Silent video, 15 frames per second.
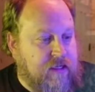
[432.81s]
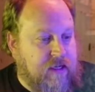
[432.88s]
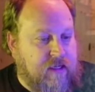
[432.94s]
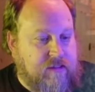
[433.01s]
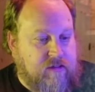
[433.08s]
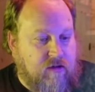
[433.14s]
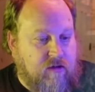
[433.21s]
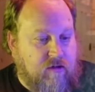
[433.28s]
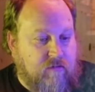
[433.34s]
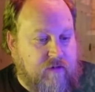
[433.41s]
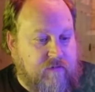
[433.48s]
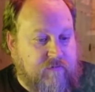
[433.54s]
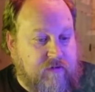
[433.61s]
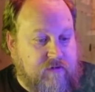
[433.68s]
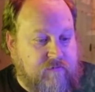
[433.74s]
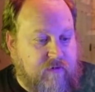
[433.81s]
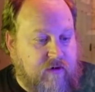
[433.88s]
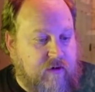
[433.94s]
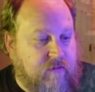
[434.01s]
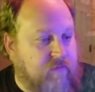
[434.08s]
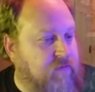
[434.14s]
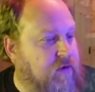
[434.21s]
It feels
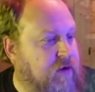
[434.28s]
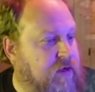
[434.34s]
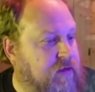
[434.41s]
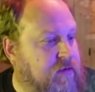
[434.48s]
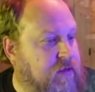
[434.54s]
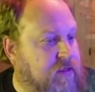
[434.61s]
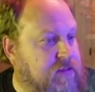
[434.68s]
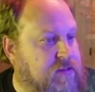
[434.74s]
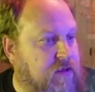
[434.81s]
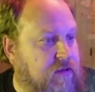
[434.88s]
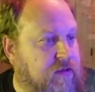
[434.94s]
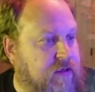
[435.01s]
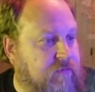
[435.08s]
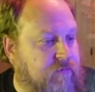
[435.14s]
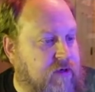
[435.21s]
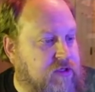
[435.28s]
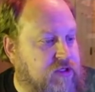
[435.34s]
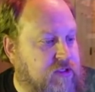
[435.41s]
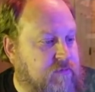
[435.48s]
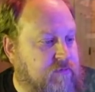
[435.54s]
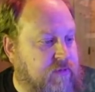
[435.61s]
very, very solid and rigid,